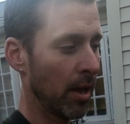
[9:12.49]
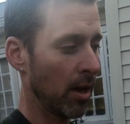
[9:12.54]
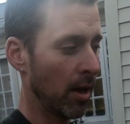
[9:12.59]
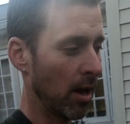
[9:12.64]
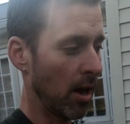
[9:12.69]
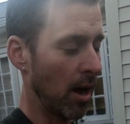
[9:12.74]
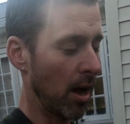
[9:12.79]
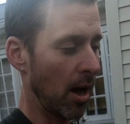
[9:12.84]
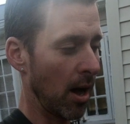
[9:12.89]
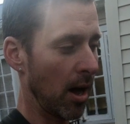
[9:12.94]

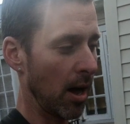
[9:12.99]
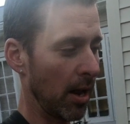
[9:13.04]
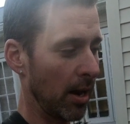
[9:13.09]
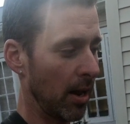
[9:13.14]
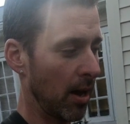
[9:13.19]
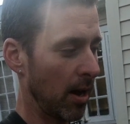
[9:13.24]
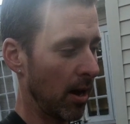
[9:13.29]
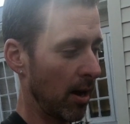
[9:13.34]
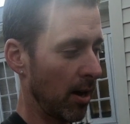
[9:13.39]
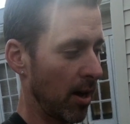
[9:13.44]
And
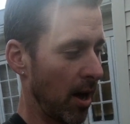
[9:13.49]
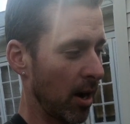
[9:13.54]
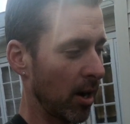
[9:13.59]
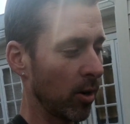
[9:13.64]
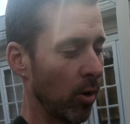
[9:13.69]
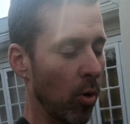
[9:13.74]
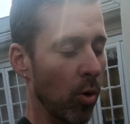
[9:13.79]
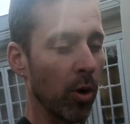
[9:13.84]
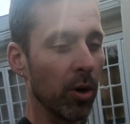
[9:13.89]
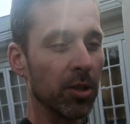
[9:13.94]
I'm
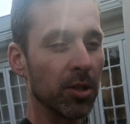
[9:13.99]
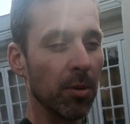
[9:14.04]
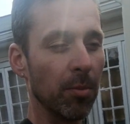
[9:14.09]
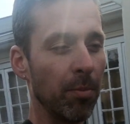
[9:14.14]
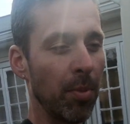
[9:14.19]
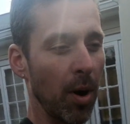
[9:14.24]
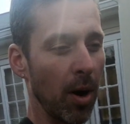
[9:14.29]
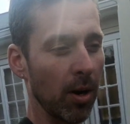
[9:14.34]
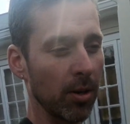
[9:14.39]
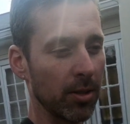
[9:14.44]
gonna order some
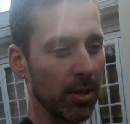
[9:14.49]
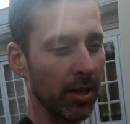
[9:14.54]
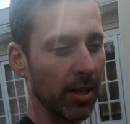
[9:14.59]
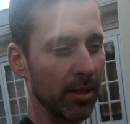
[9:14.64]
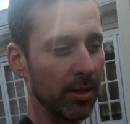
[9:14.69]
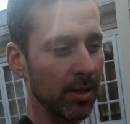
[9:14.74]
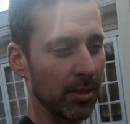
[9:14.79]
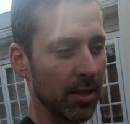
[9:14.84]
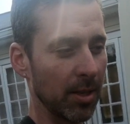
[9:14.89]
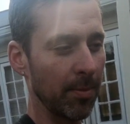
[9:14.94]
parts and
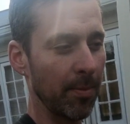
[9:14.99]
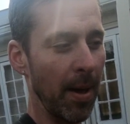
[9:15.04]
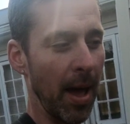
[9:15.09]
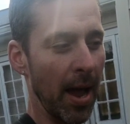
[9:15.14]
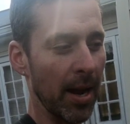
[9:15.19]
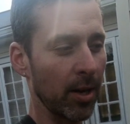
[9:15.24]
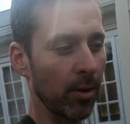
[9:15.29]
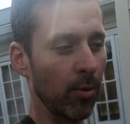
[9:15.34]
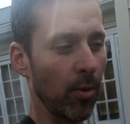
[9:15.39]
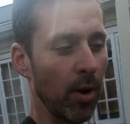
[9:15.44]
get this thing
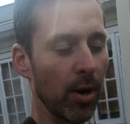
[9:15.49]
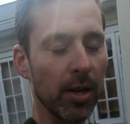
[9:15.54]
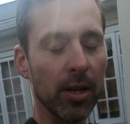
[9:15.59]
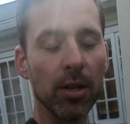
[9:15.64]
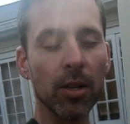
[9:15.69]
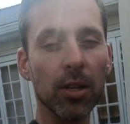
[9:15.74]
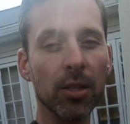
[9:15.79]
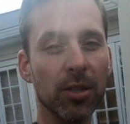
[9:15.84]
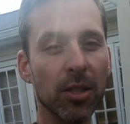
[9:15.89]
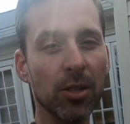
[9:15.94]
back and running,
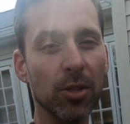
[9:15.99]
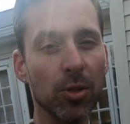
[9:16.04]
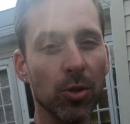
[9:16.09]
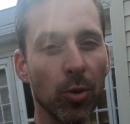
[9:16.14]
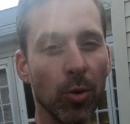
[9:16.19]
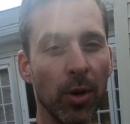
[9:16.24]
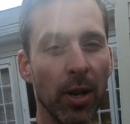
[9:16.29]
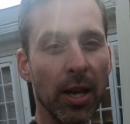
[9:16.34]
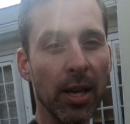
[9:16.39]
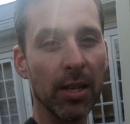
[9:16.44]
because as
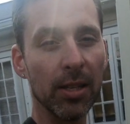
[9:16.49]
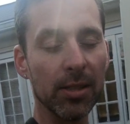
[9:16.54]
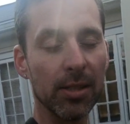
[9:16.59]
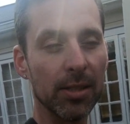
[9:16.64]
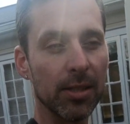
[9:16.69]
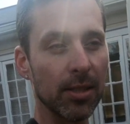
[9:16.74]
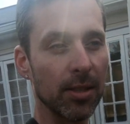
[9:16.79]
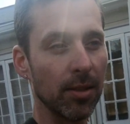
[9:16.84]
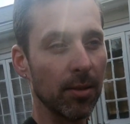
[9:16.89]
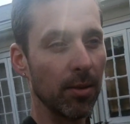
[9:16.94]
soon
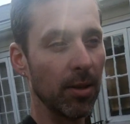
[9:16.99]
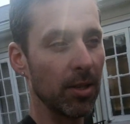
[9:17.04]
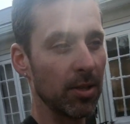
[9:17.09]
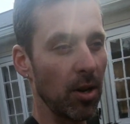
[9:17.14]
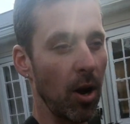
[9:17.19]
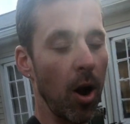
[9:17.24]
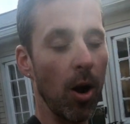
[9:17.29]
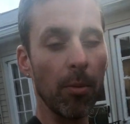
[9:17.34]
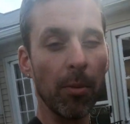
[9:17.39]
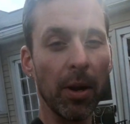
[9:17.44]
as this
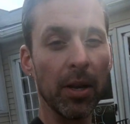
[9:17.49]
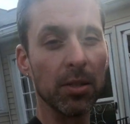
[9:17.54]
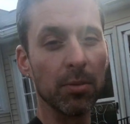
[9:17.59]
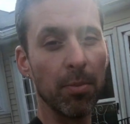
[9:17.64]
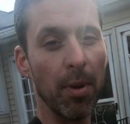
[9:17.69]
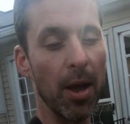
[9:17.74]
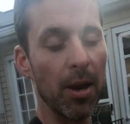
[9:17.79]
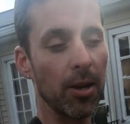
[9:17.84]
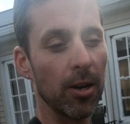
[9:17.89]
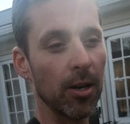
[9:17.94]
arm gets
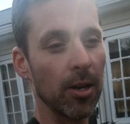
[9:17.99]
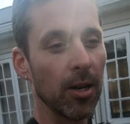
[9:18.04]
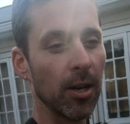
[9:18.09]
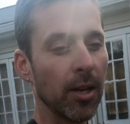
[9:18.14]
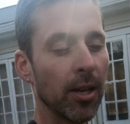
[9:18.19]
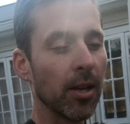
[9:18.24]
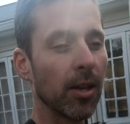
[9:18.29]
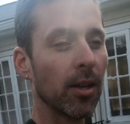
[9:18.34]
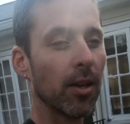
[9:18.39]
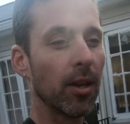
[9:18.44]
better,
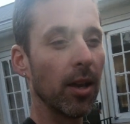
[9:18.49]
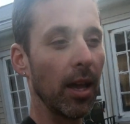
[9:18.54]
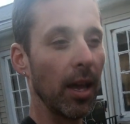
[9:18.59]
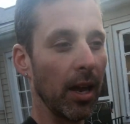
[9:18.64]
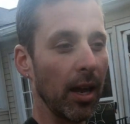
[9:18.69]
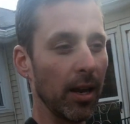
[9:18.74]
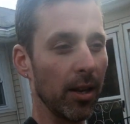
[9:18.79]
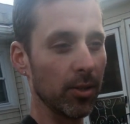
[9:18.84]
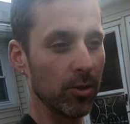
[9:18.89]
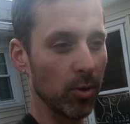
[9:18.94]

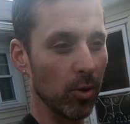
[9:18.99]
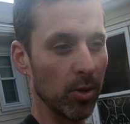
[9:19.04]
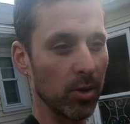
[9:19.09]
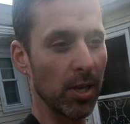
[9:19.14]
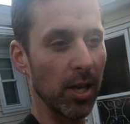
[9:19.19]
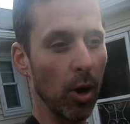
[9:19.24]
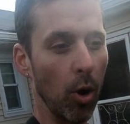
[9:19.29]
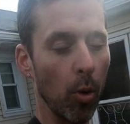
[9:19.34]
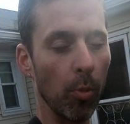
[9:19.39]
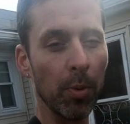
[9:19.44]
and as soon as
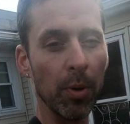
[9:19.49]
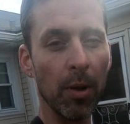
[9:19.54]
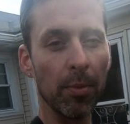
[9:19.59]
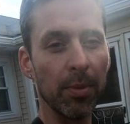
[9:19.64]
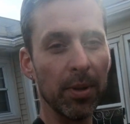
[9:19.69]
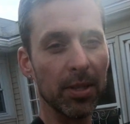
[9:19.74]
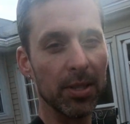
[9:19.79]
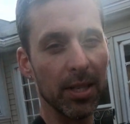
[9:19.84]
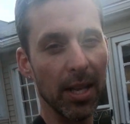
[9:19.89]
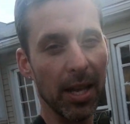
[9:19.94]
they open up
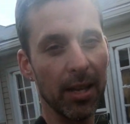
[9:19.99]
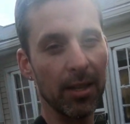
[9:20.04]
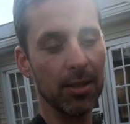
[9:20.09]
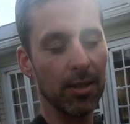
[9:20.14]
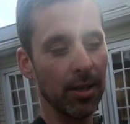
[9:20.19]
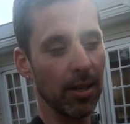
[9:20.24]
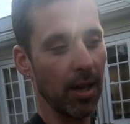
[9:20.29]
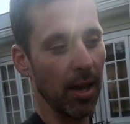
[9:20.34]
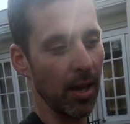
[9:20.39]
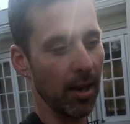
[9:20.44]
the states
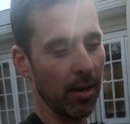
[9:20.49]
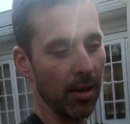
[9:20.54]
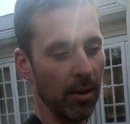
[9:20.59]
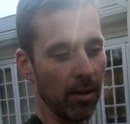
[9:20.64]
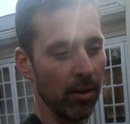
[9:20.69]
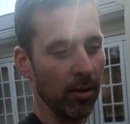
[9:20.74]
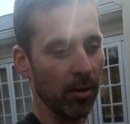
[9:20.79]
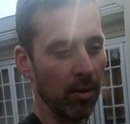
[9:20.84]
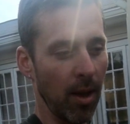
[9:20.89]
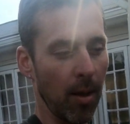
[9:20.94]
again,
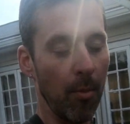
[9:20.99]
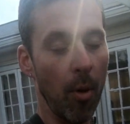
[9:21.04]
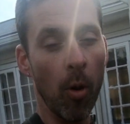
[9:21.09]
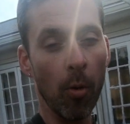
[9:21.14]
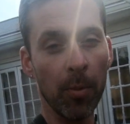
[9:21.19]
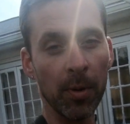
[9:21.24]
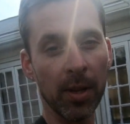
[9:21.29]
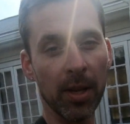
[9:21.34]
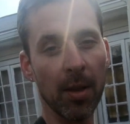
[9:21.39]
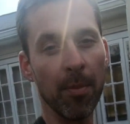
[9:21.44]
I'm
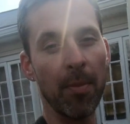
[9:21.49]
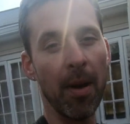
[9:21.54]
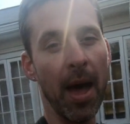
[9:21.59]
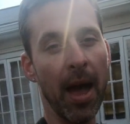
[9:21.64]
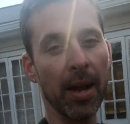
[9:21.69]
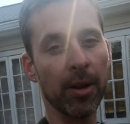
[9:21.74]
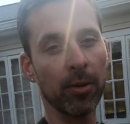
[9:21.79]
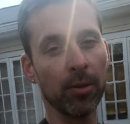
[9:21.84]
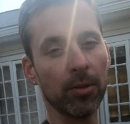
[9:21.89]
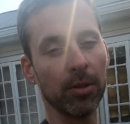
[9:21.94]
hoping to get
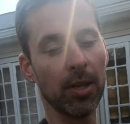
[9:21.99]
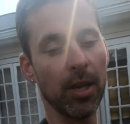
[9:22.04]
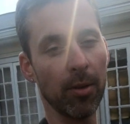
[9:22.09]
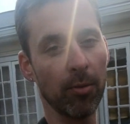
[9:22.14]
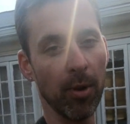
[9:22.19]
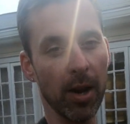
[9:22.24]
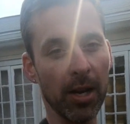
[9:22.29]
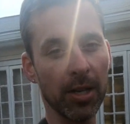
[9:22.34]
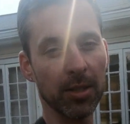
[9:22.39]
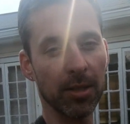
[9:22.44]
back and get
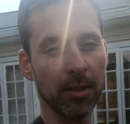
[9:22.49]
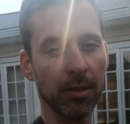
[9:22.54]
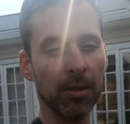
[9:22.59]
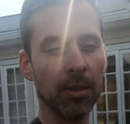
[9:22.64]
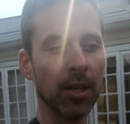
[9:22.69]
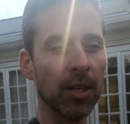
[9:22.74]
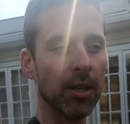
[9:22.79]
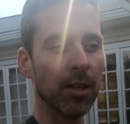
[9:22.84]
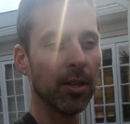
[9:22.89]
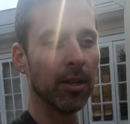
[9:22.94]
racing.
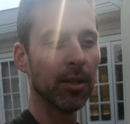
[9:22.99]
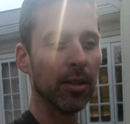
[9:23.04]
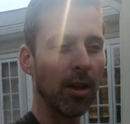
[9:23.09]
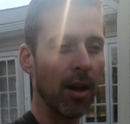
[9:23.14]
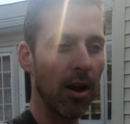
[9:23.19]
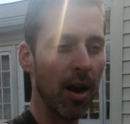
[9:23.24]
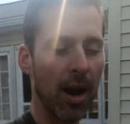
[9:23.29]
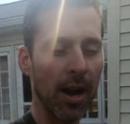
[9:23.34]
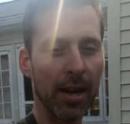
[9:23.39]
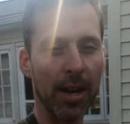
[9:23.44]

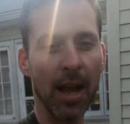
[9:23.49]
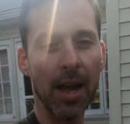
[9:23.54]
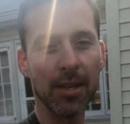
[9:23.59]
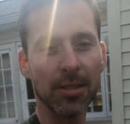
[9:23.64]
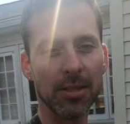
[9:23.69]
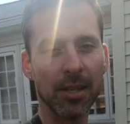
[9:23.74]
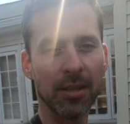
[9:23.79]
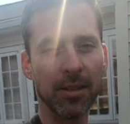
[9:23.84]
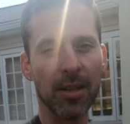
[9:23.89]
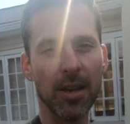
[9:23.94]
All right,
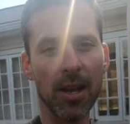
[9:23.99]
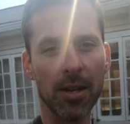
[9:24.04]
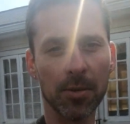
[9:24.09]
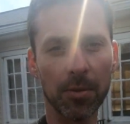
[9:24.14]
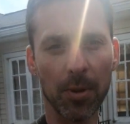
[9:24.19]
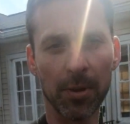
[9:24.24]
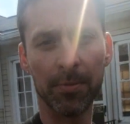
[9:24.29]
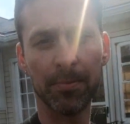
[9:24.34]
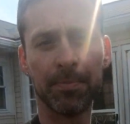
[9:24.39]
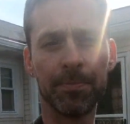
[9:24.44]
guys, see you in the next
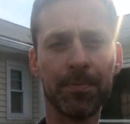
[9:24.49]
one.